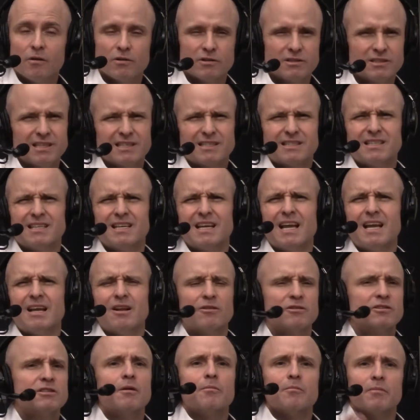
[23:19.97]
or
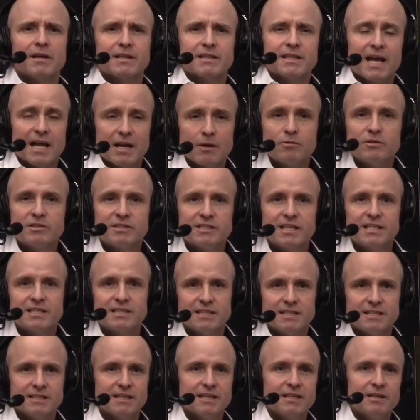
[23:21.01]
68 or something like that. It was
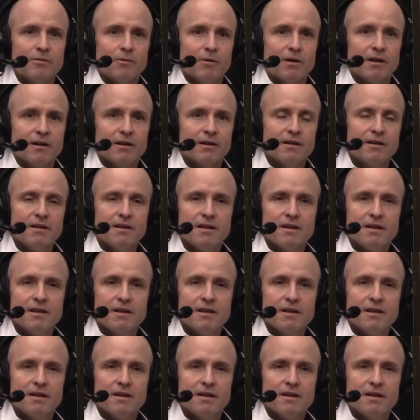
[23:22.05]
60s anyway.